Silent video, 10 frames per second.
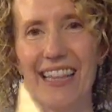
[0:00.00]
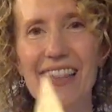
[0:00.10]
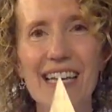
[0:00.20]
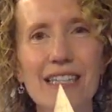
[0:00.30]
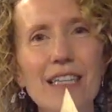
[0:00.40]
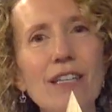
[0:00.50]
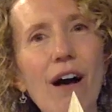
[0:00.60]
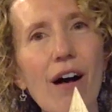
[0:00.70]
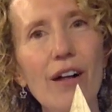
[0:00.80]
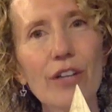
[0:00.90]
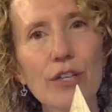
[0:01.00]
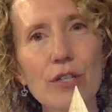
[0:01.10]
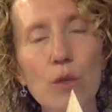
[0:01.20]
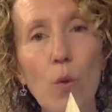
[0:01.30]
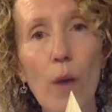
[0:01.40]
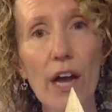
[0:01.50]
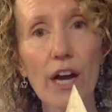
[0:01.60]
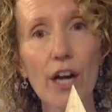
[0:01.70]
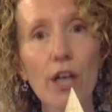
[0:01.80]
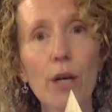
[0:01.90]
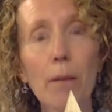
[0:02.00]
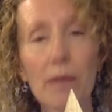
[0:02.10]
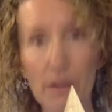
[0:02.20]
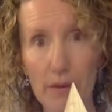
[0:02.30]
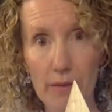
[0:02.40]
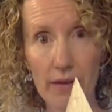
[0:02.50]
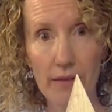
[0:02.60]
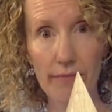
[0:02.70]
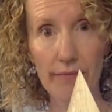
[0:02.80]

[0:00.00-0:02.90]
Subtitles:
This is called a square pyramid.